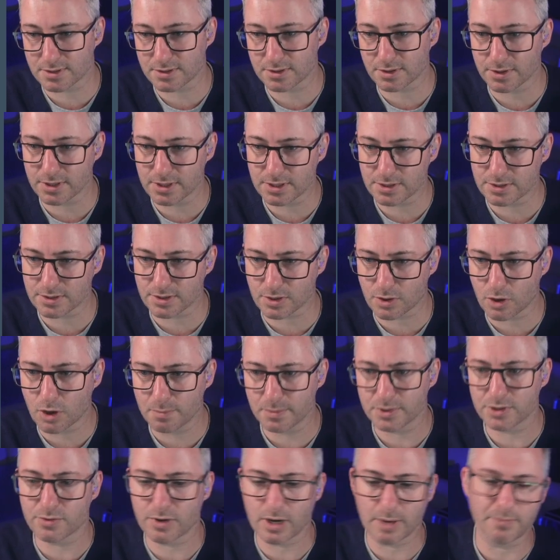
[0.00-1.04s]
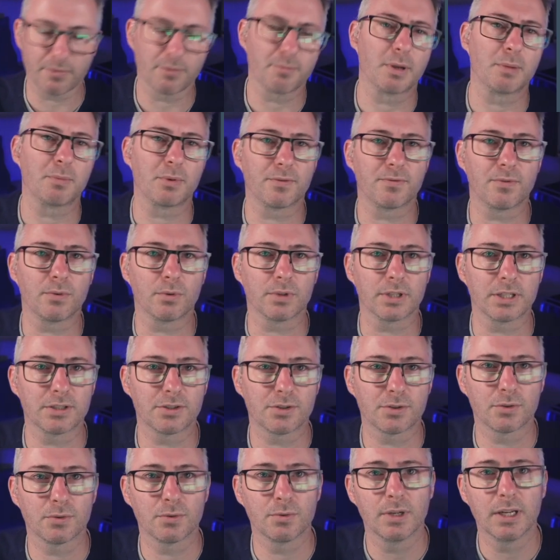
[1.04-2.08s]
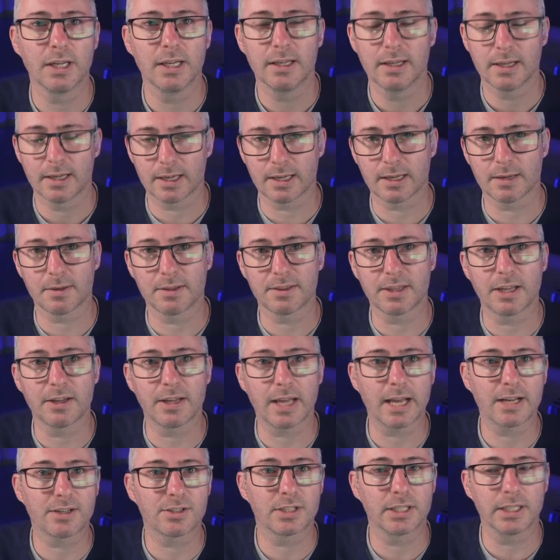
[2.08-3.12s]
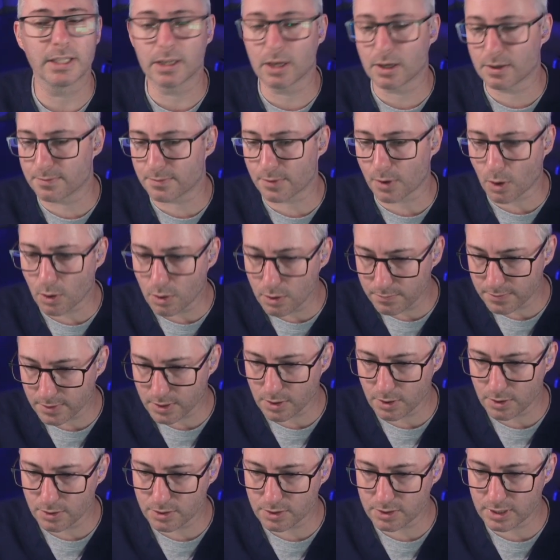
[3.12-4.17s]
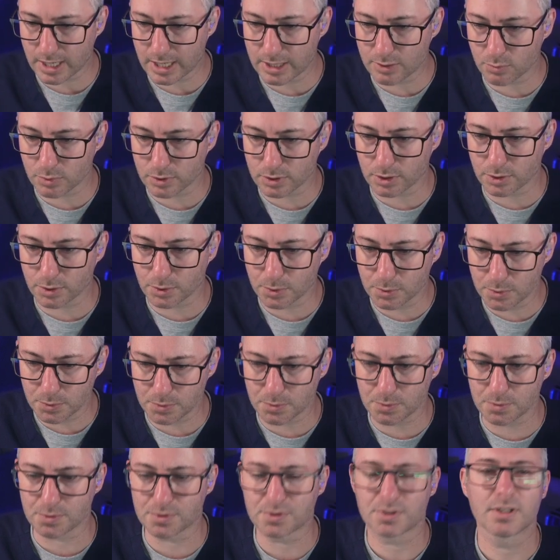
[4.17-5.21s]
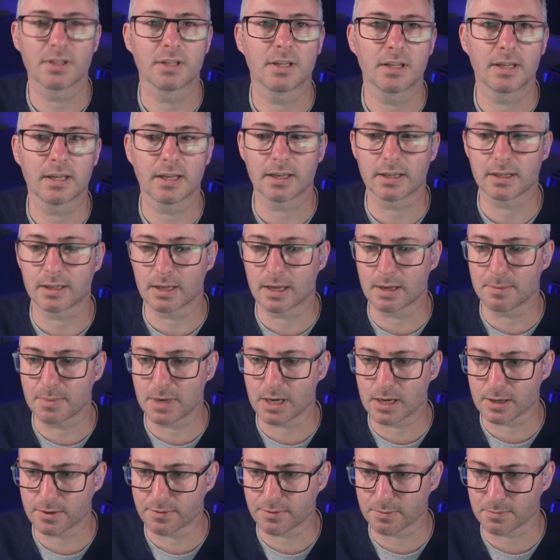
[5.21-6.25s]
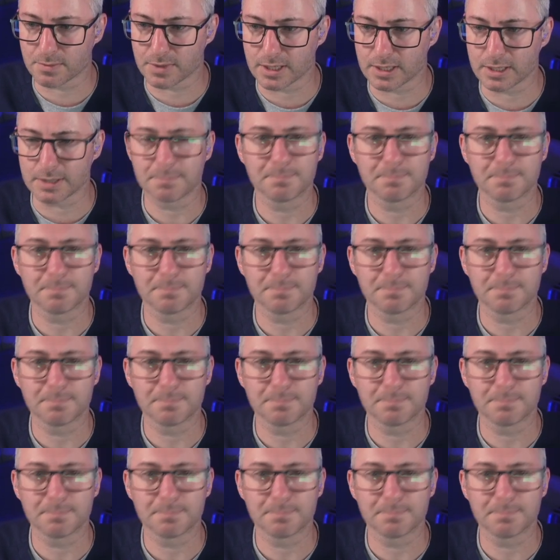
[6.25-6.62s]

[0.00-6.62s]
So this is a common trap for people to fall into, and they actually have overcoded and would lose a mark from there.